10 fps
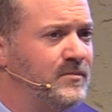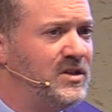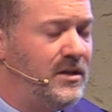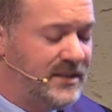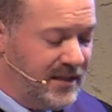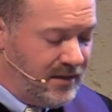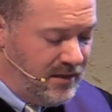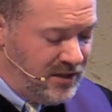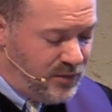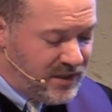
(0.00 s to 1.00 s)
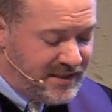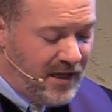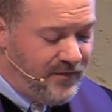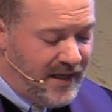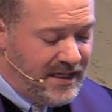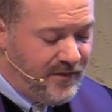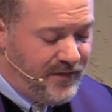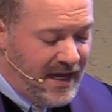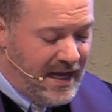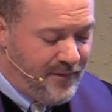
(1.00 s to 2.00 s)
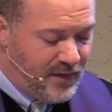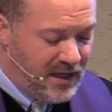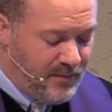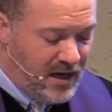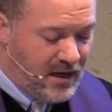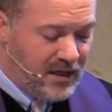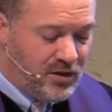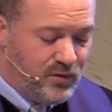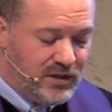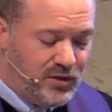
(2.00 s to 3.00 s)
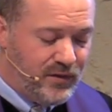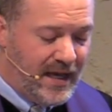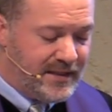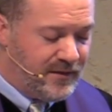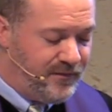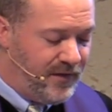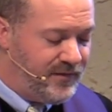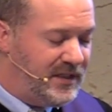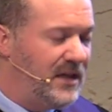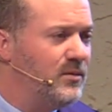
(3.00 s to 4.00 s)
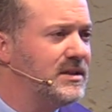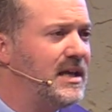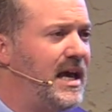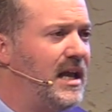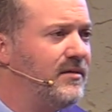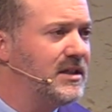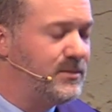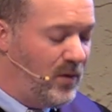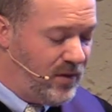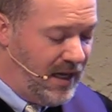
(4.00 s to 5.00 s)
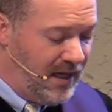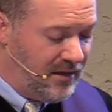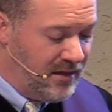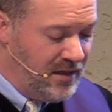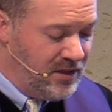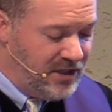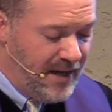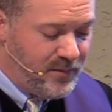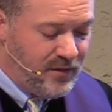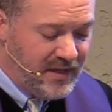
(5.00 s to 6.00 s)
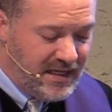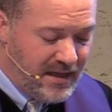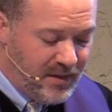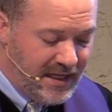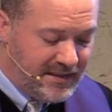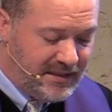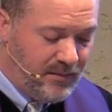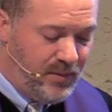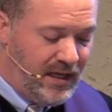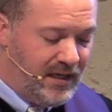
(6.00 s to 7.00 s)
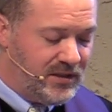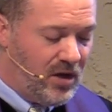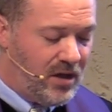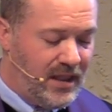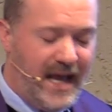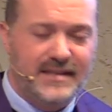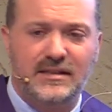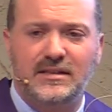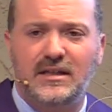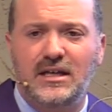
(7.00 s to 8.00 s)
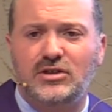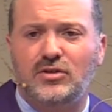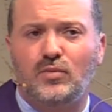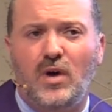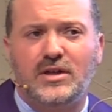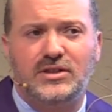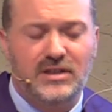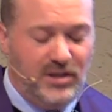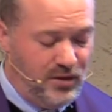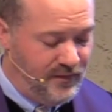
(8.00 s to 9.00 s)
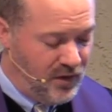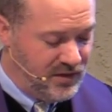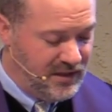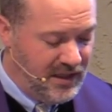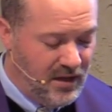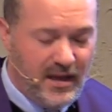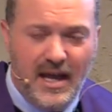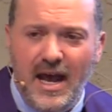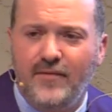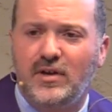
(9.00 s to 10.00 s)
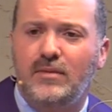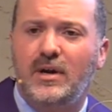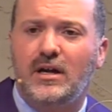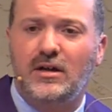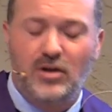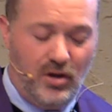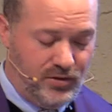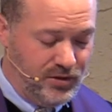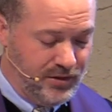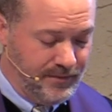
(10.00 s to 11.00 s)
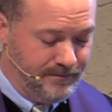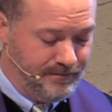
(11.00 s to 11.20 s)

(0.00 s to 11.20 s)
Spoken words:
She was a self-identifying African-American who in 2015 was the head of the Spokane chapter of the NAACP and taught classes at Eastern Washington University on African-American culture.